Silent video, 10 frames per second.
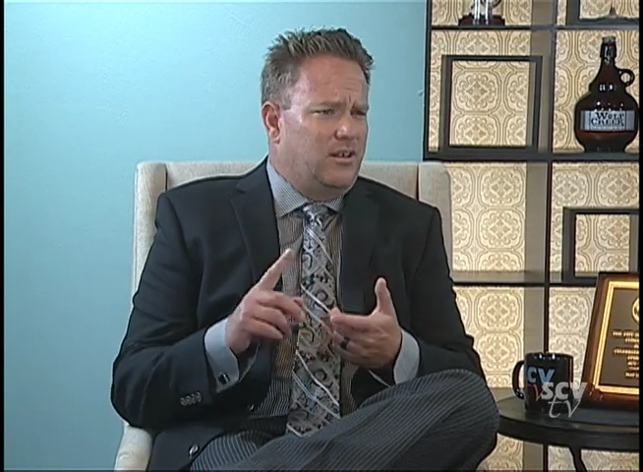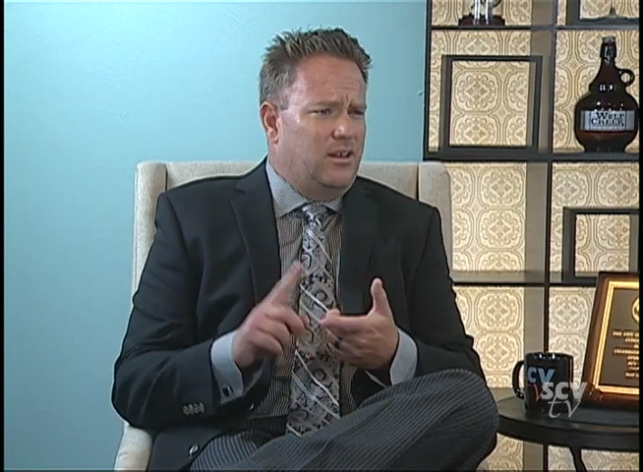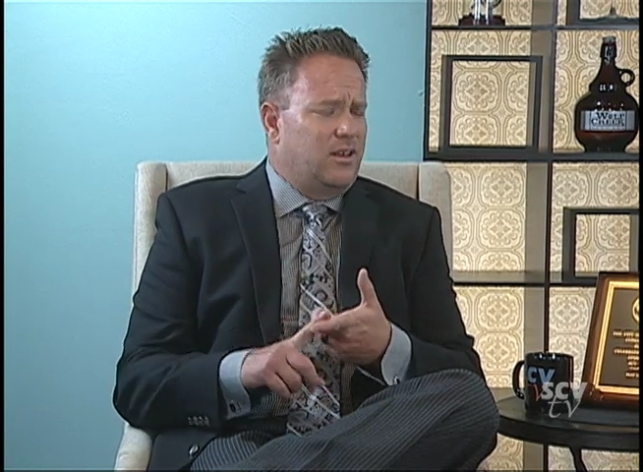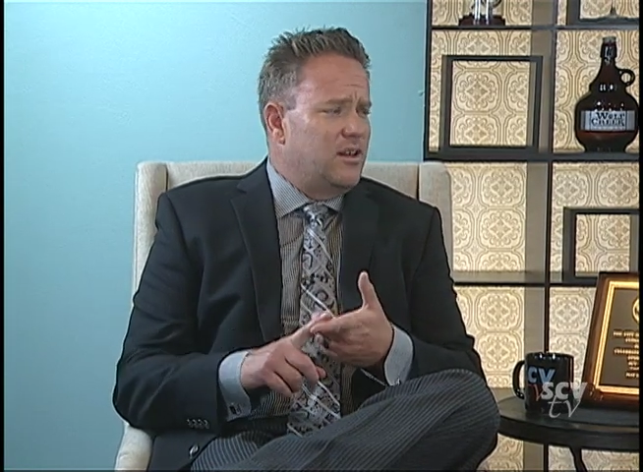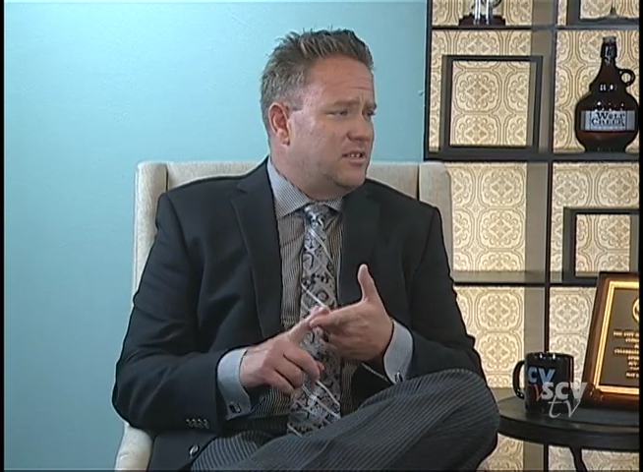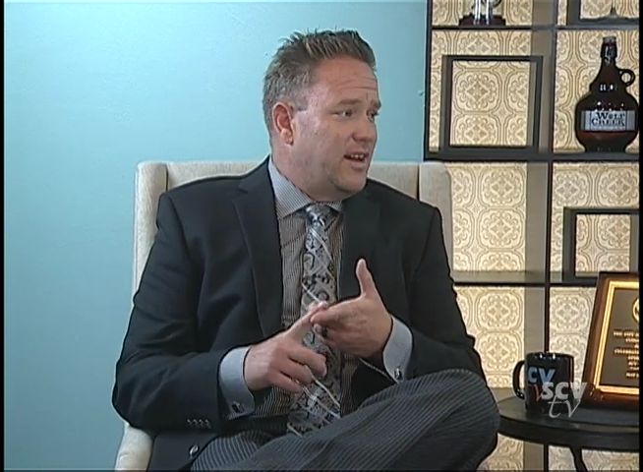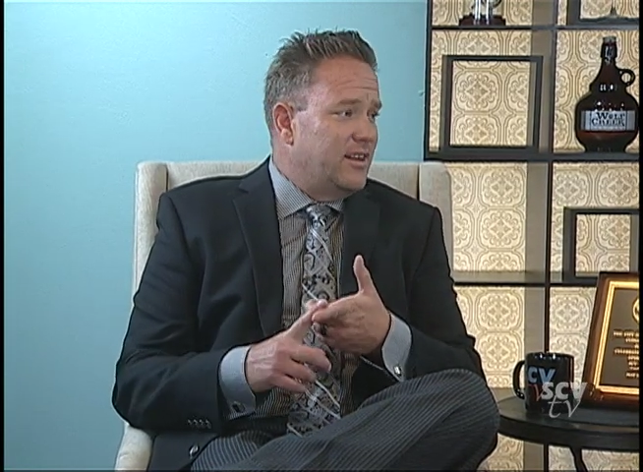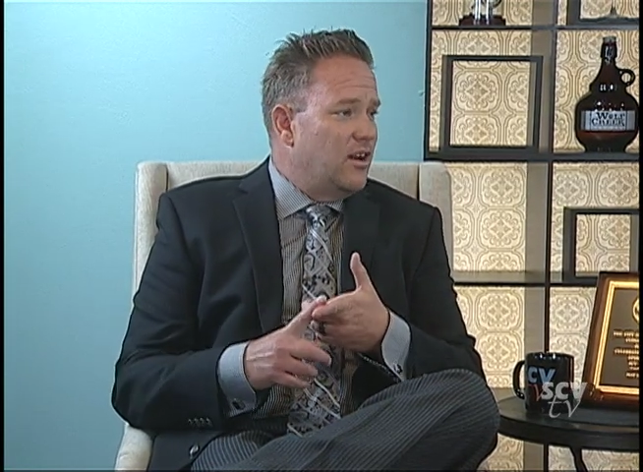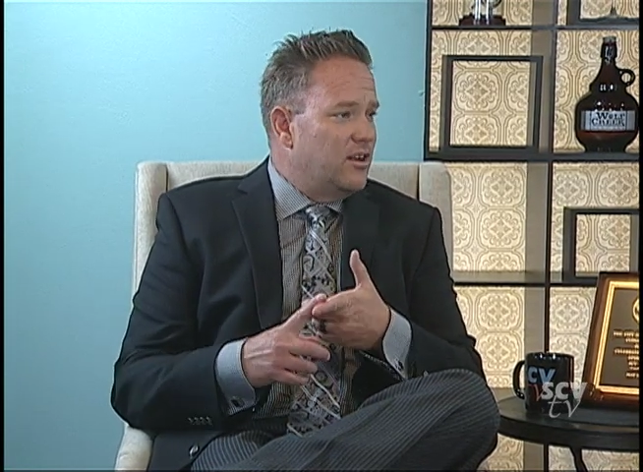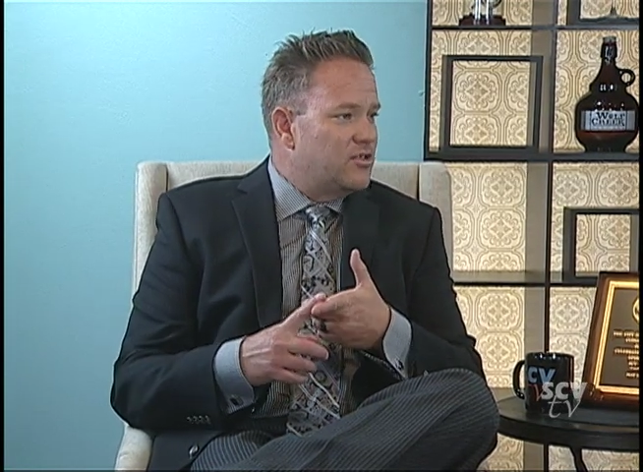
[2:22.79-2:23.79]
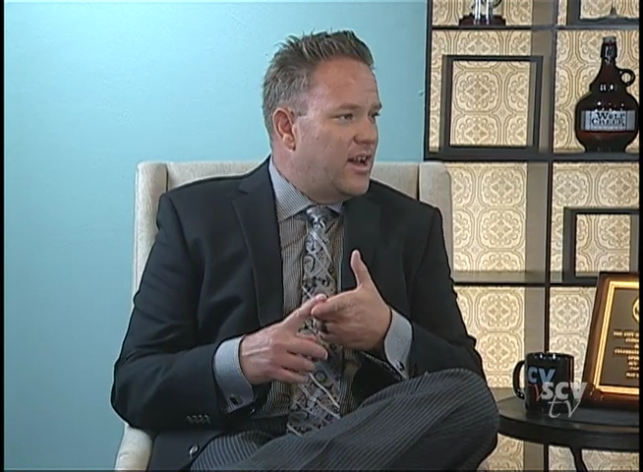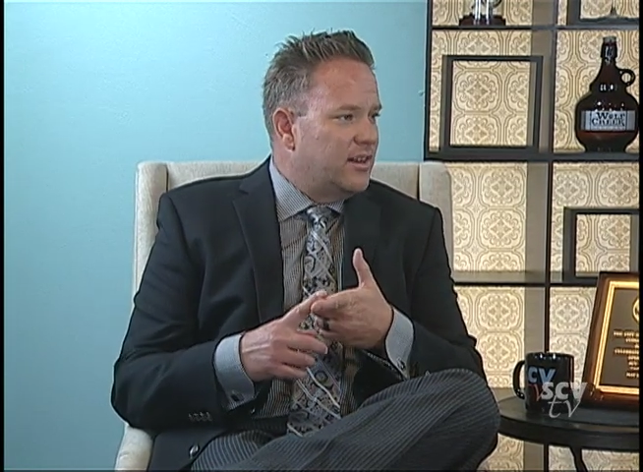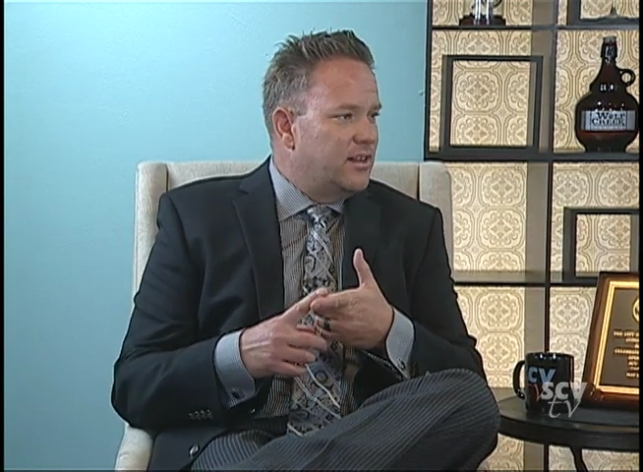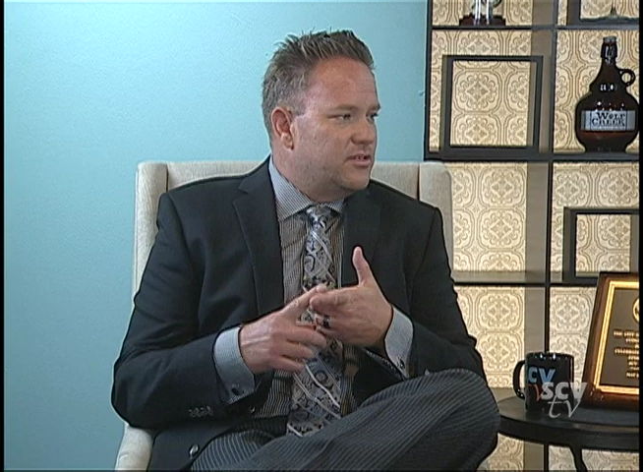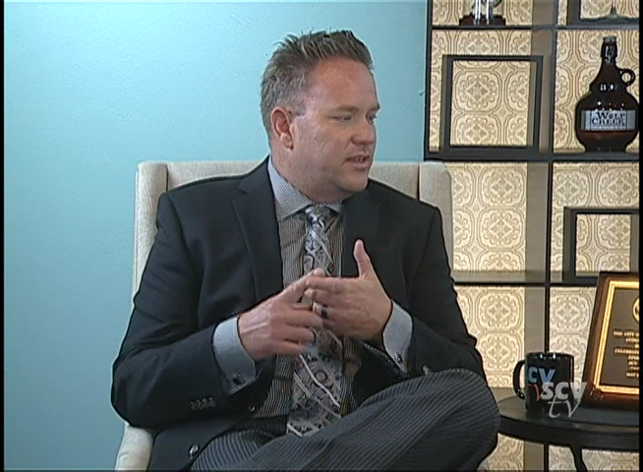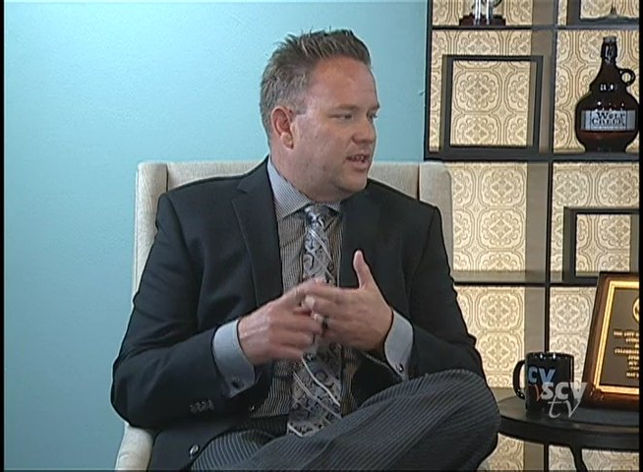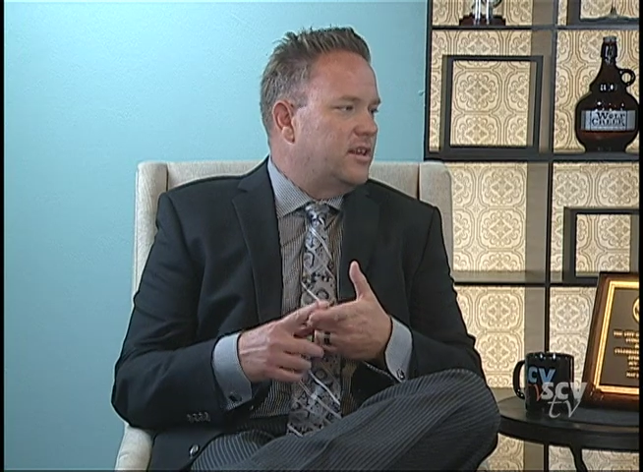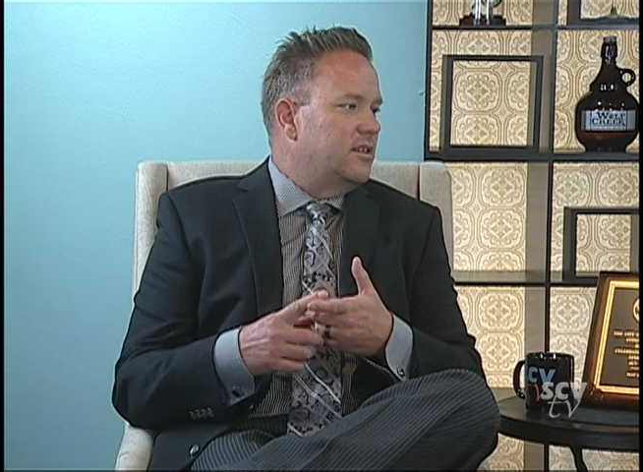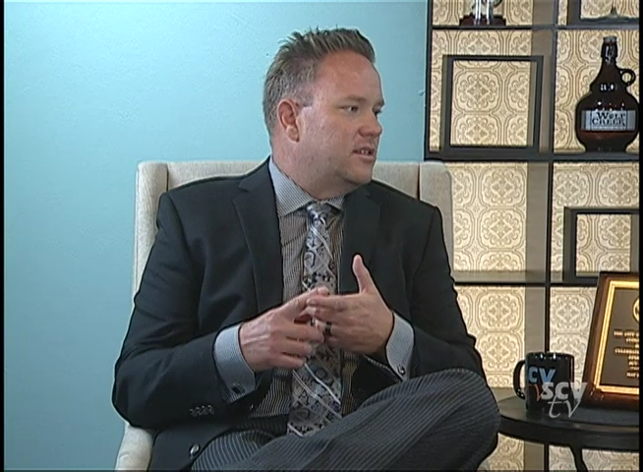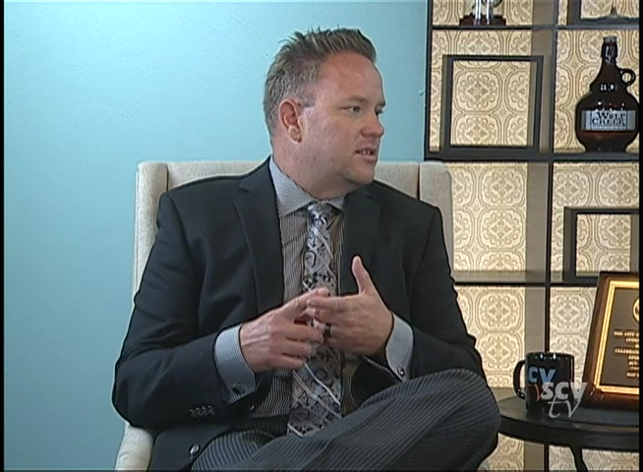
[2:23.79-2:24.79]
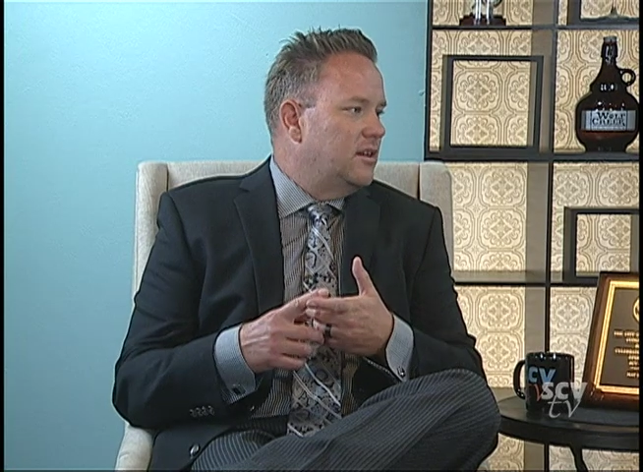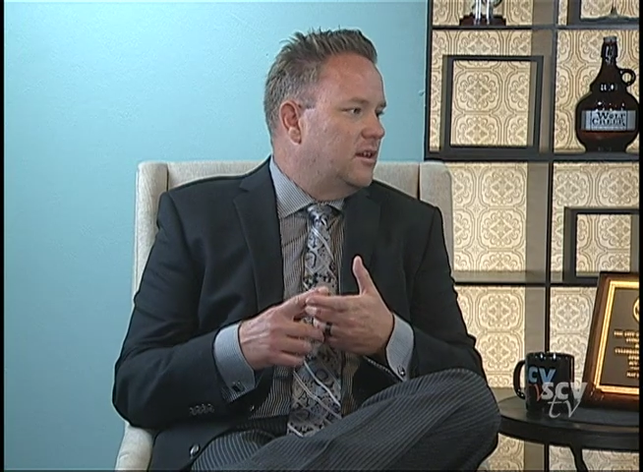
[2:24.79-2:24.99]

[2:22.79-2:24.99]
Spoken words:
a signed contract. That's ridiculous.